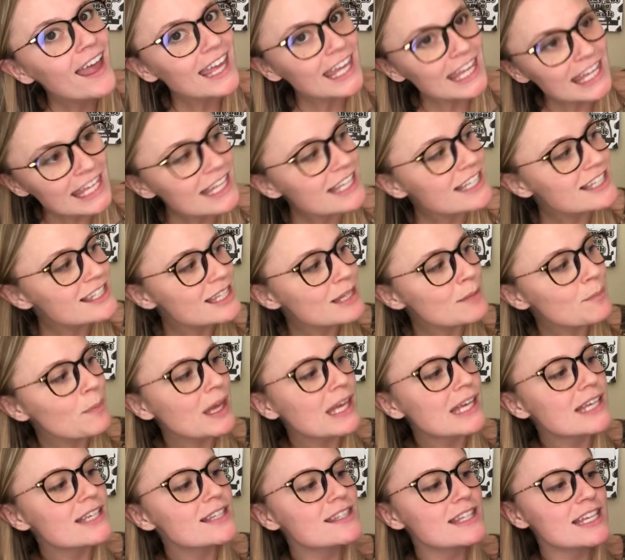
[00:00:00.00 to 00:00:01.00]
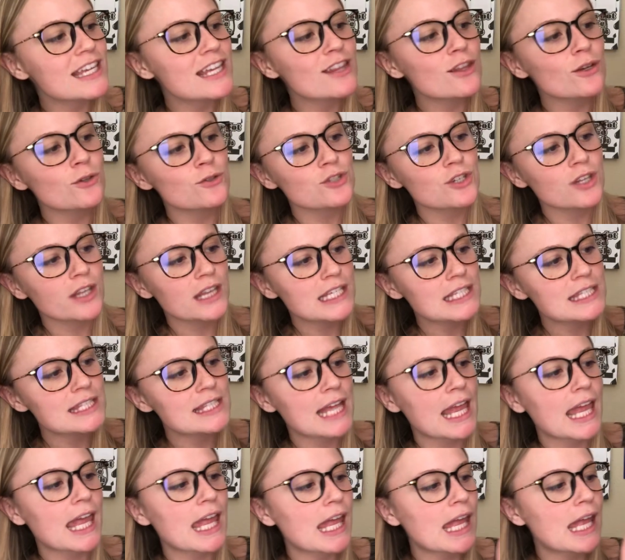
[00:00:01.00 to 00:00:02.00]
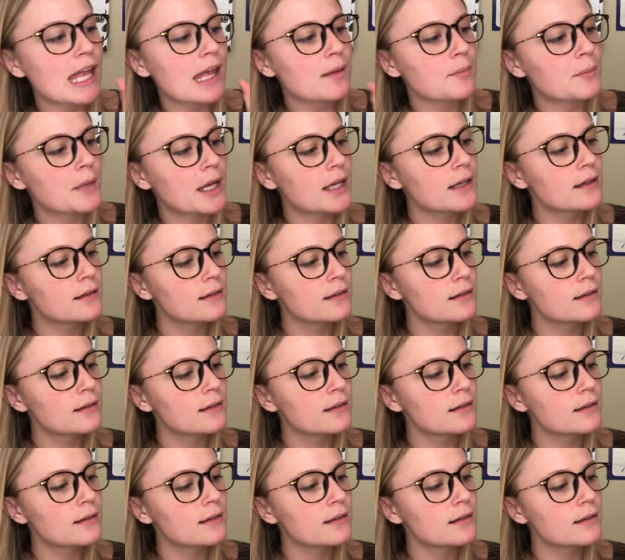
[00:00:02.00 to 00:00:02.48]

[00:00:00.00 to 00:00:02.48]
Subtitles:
Easy peasy, those are the same.